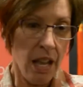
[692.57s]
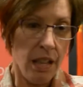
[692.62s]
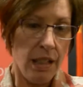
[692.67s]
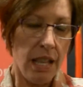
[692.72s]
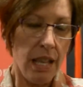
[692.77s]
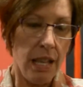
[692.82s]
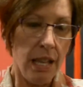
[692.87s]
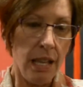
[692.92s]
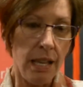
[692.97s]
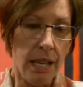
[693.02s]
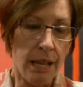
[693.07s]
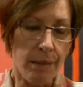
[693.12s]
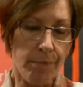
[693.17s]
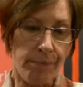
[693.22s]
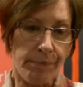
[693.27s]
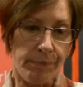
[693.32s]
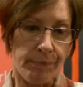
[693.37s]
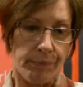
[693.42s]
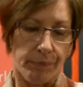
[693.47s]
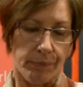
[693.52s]
the um,
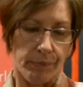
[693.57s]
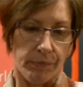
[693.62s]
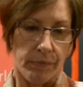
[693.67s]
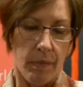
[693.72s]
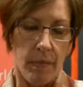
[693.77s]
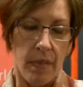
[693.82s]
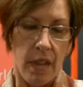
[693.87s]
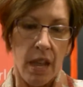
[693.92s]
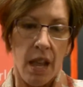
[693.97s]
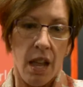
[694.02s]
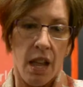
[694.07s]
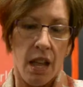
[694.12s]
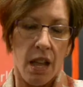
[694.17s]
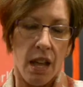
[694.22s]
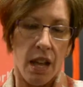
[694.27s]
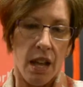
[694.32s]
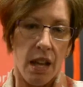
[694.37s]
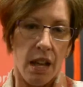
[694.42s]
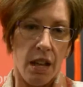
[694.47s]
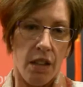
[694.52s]

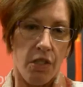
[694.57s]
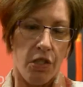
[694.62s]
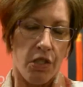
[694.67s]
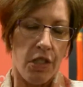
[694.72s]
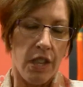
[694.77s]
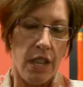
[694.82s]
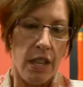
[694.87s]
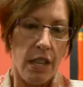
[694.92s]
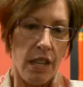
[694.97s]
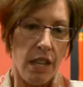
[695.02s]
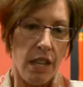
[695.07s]
uh, the